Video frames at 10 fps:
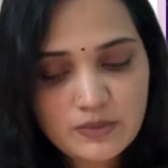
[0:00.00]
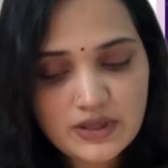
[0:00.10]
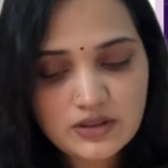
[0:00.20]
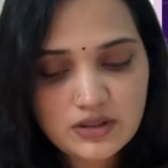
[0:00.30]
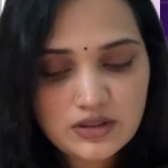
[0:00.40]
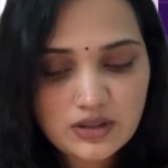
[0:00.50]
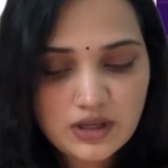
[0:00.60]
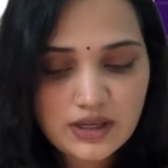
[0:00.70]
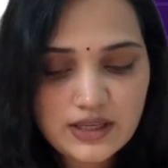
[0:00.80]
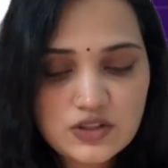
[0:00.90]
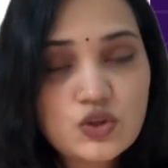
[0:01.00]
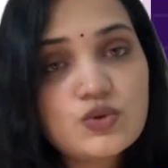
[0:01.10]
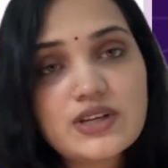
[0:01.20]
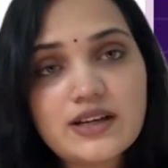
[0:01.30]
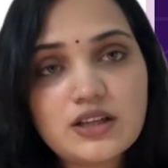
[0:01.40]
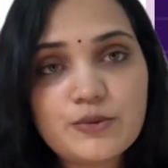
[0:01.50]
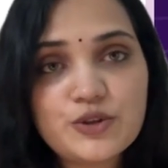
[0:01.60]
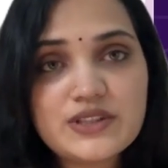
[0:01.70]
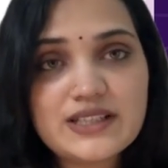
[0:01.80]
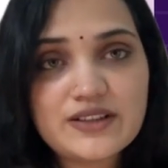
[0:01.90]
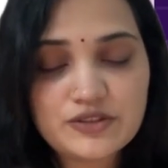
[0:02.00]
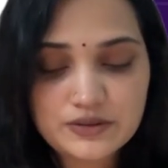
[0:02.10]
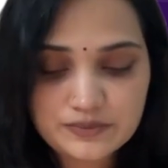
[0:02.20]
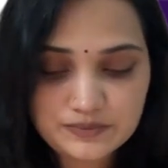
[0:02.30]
method is used at community level?